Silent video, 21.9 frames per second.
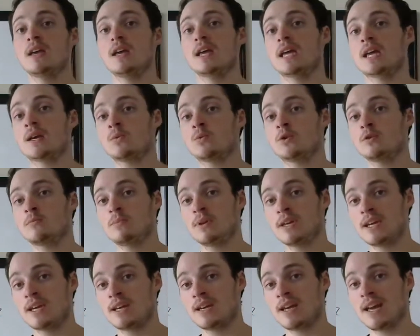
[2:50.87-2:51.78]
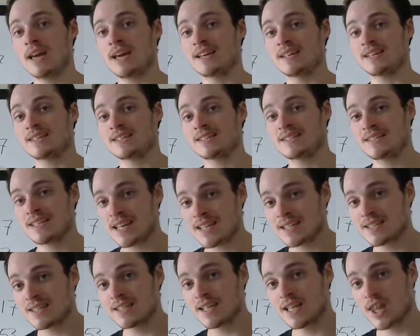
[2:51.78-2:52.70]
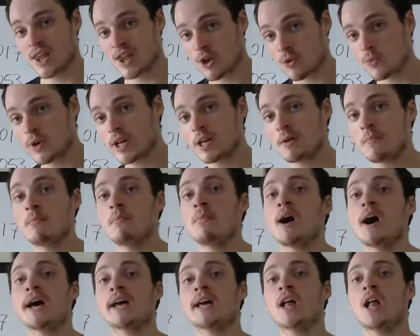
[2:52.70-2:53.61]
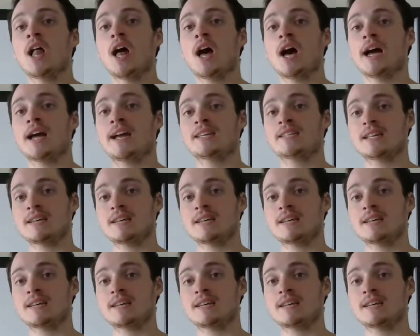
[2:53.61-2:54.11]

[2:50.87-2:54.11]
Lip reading: it would be a 63-mile-high